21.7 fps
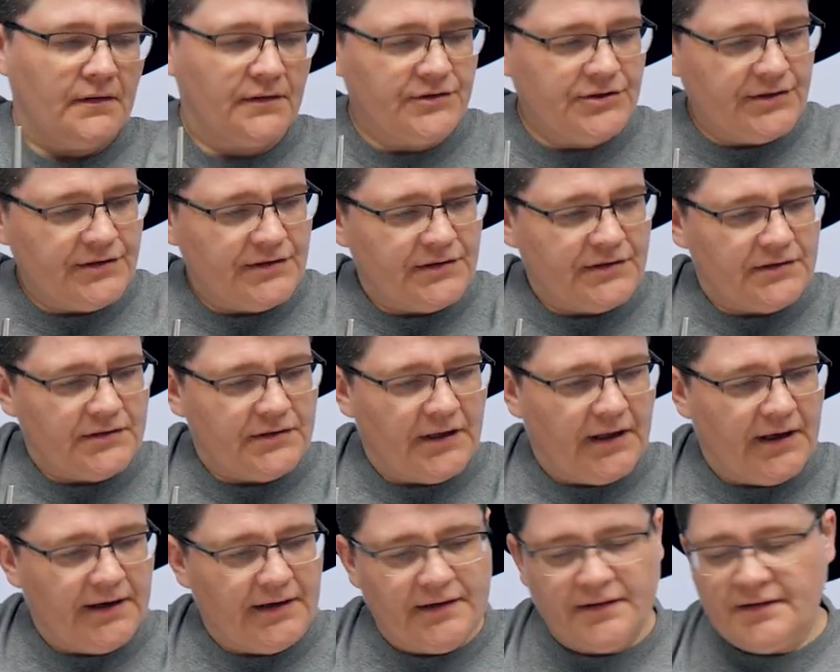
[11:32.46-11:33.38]
Just
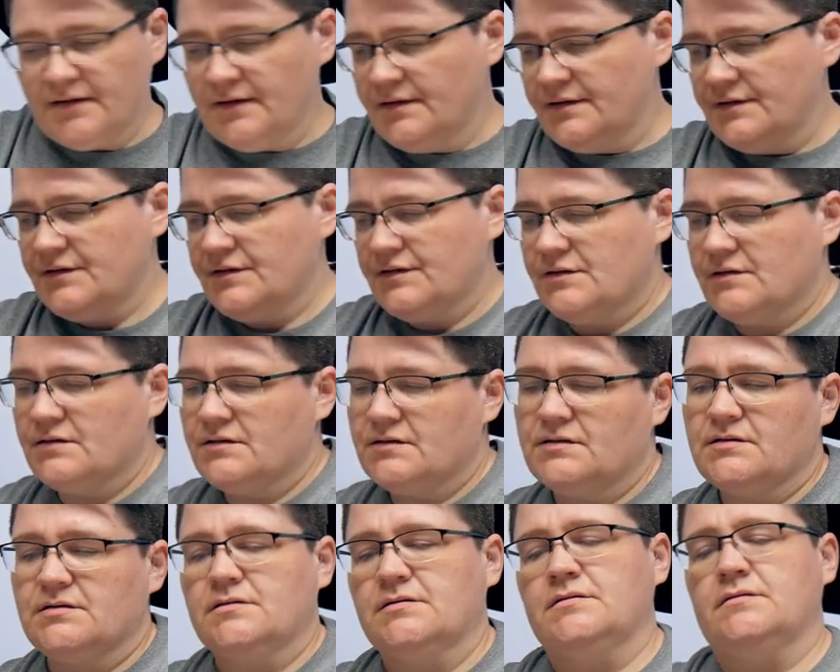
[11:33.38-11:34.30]
like this.
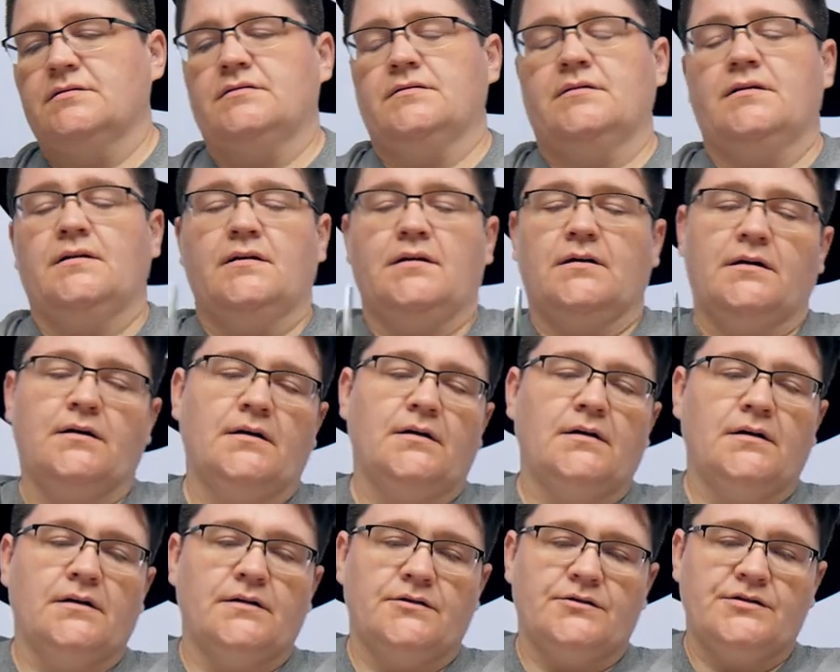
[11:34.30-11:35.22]

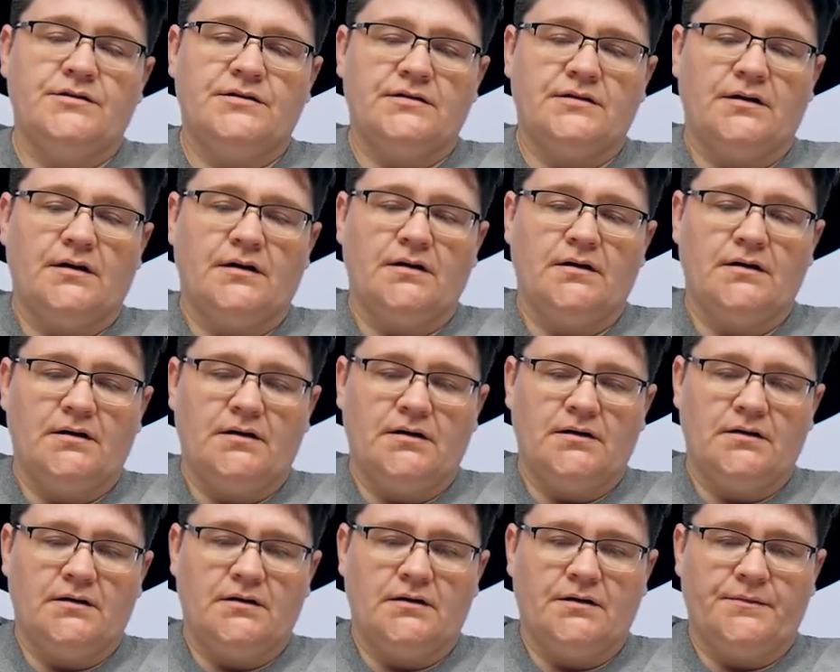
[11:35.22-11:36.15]
Just
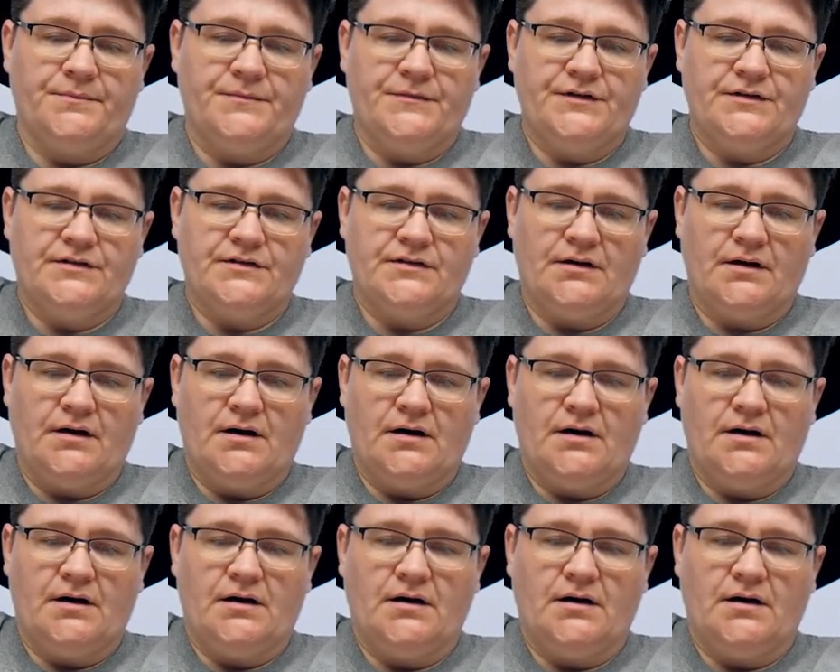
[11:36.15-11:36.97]
cut it up the sides.